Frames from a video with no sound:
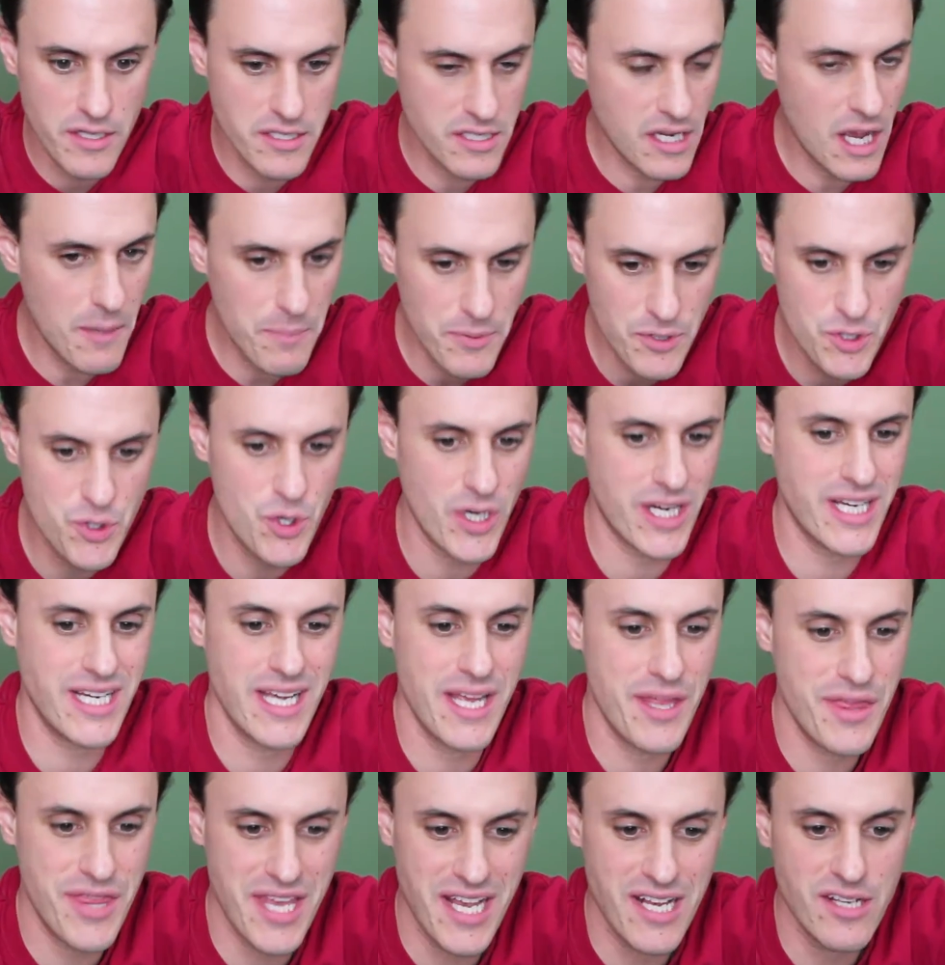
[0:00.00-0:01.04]
There's a couple
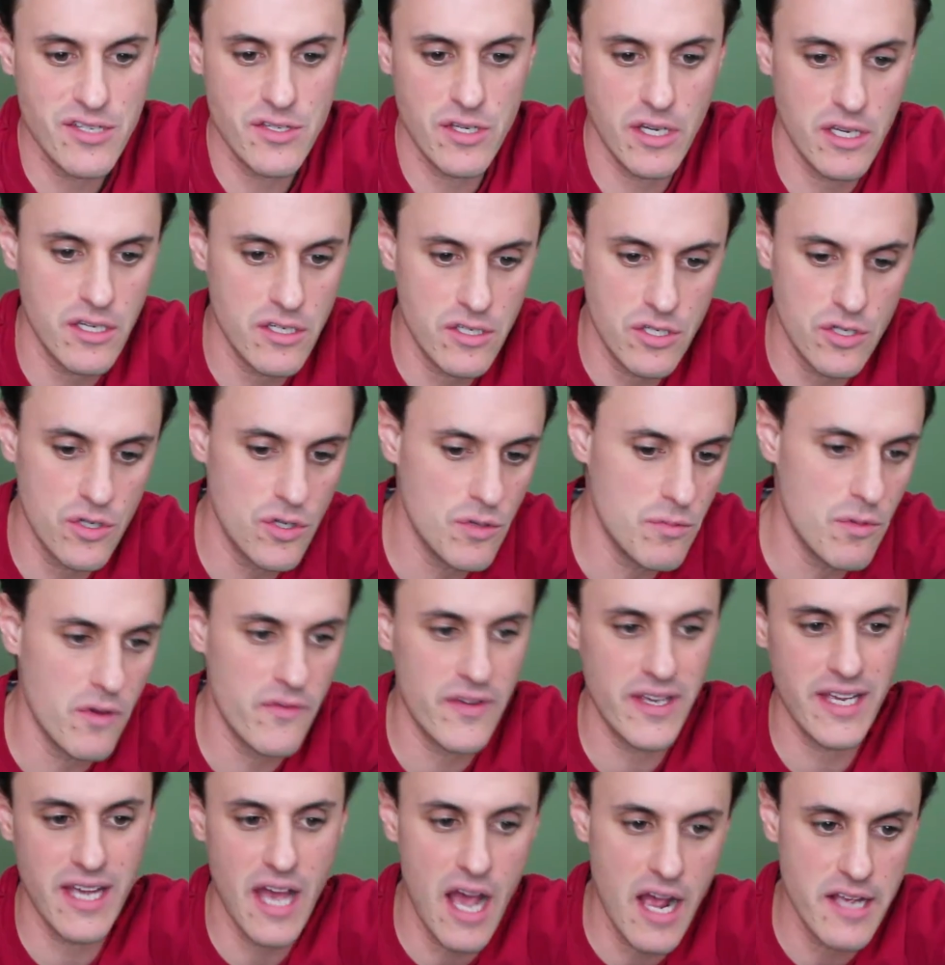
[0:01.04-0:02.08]
tricky things you can do,
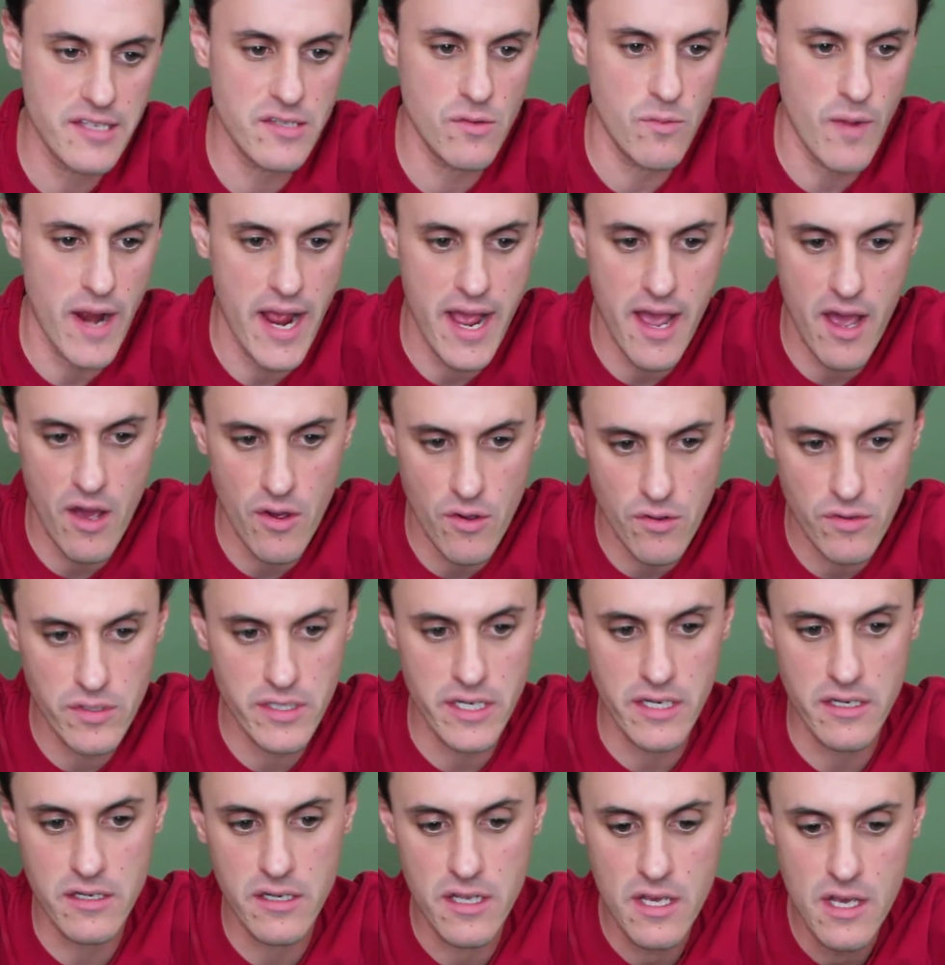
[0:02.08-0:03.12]
moving guys
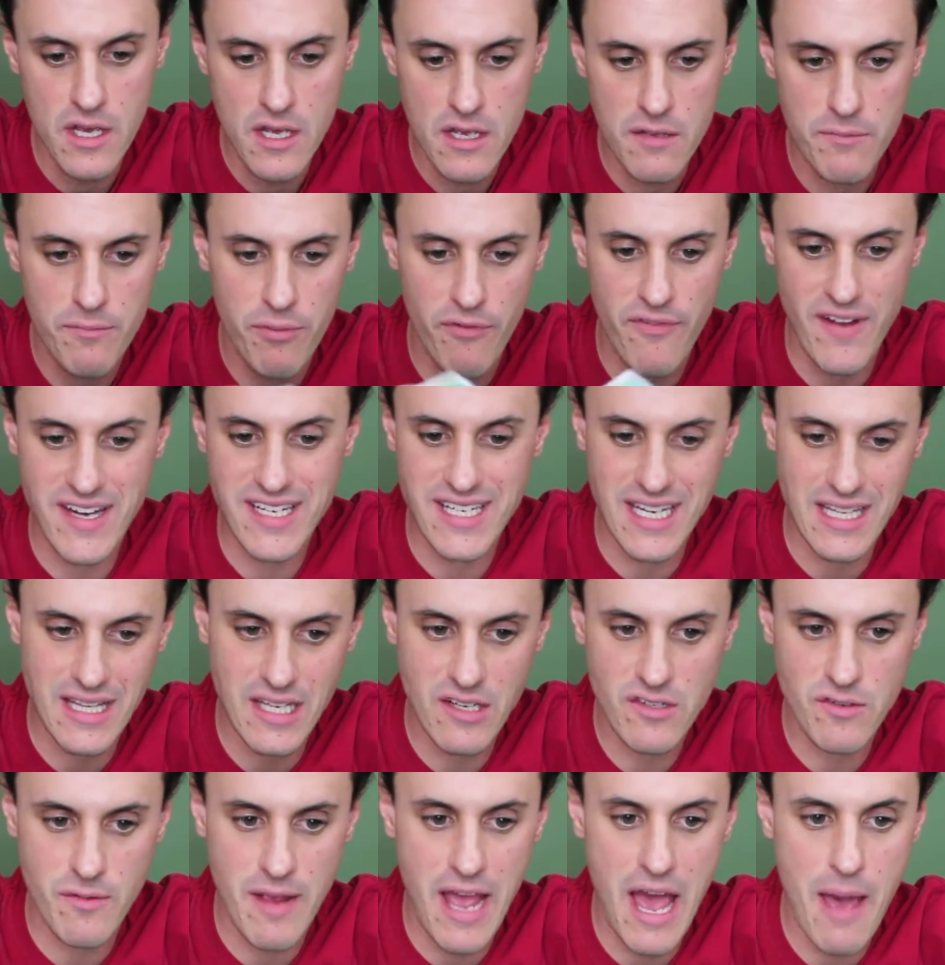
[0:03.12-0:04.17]
around and preventing
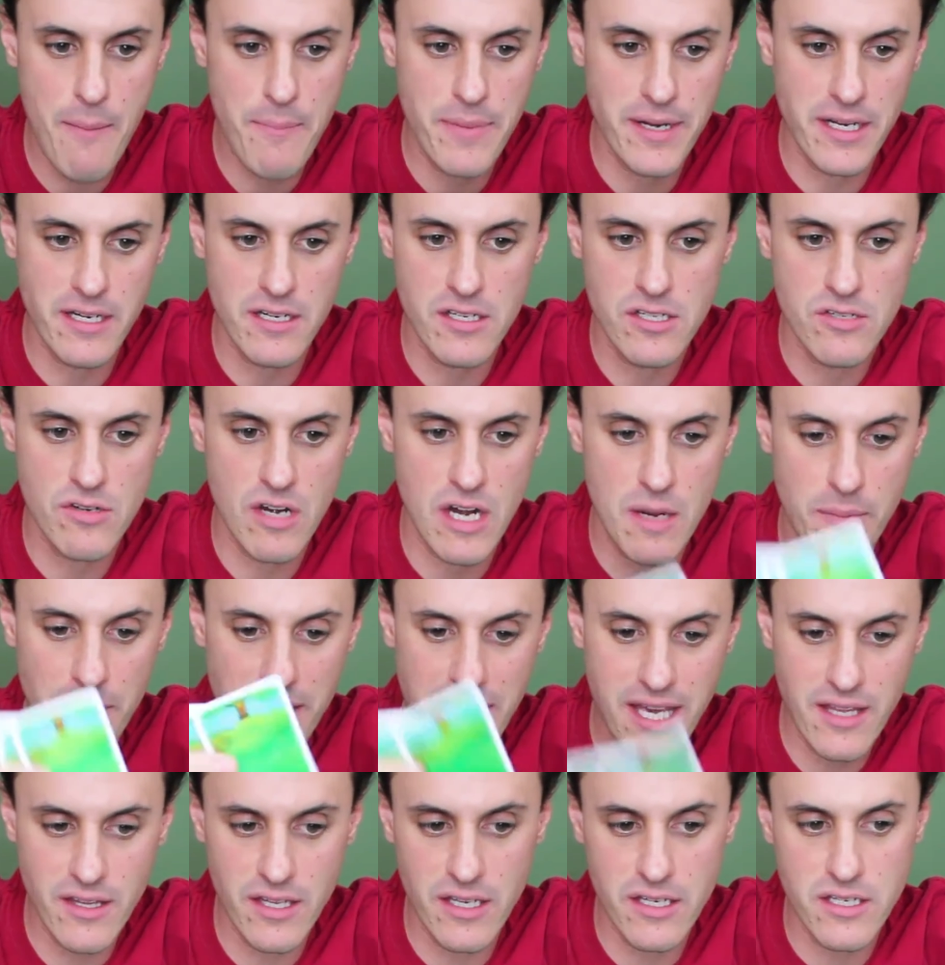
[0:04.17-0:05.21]
things from happening to straight up
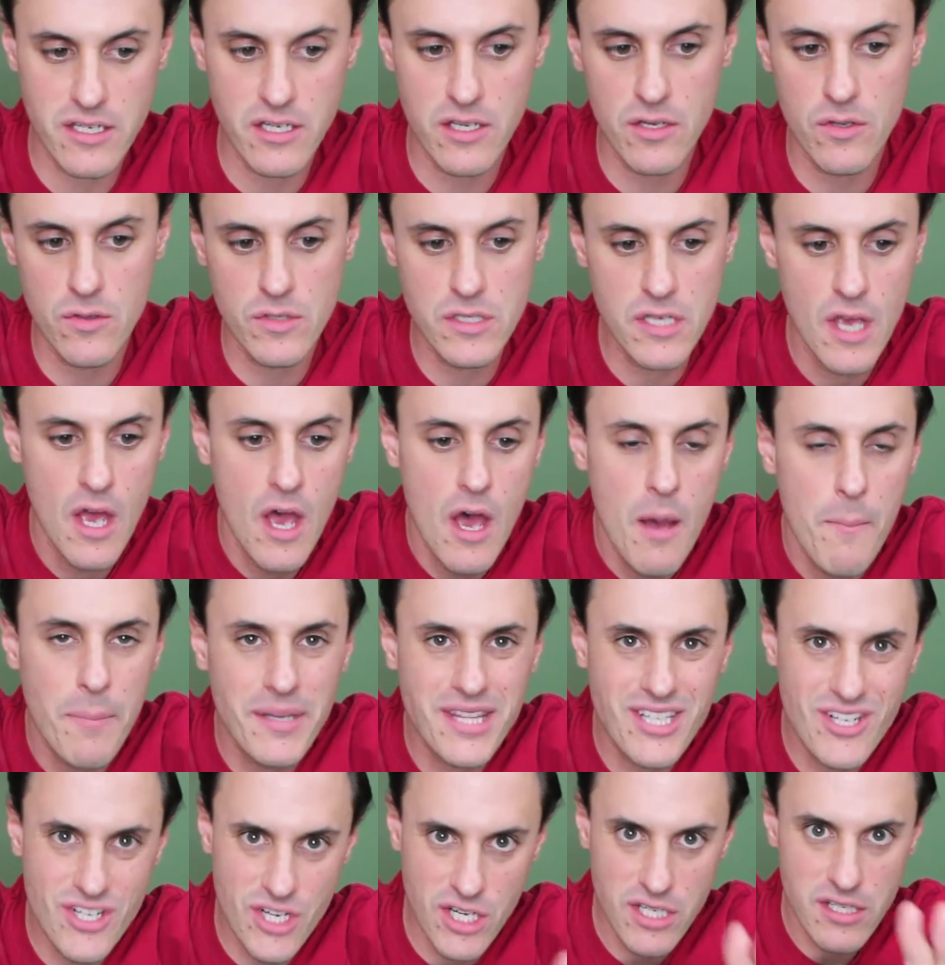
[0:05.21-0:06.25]
killing dudes,
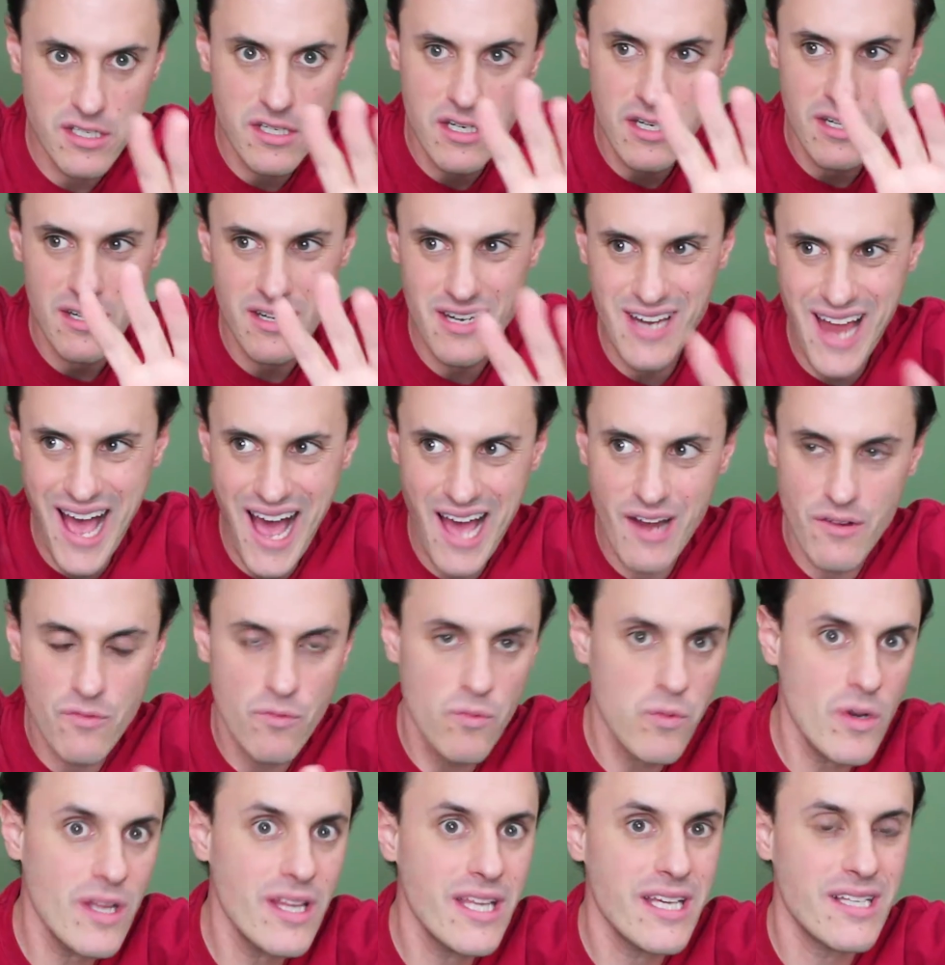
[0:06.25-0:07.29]
but there's just
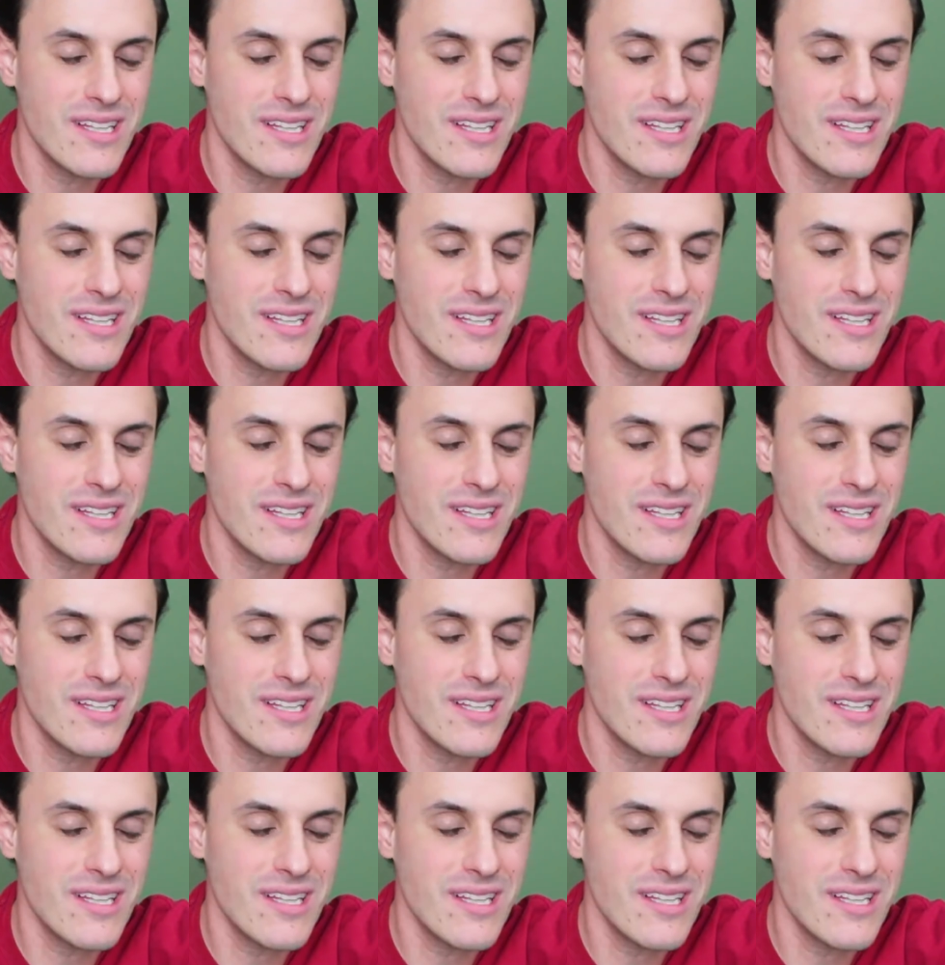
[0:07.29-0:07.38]
not really a